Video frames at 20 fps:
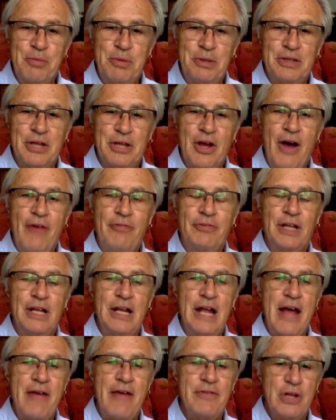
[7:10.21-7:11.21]
but they often
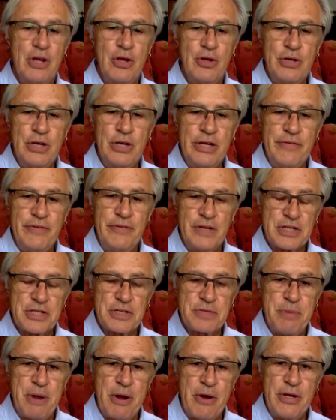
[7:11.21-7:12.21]
have unitive
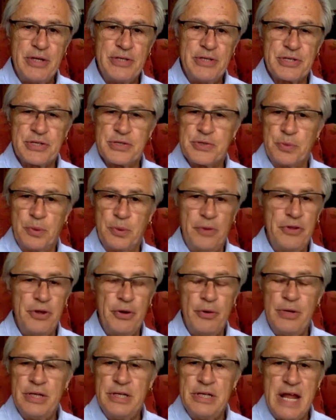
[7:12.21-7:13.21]
experiences when
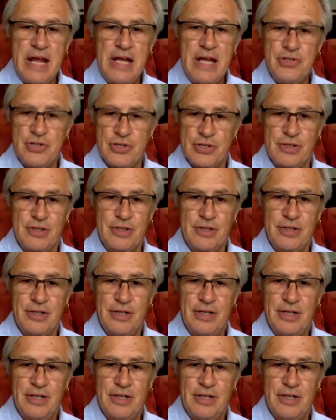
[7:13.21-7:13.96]
they're in nature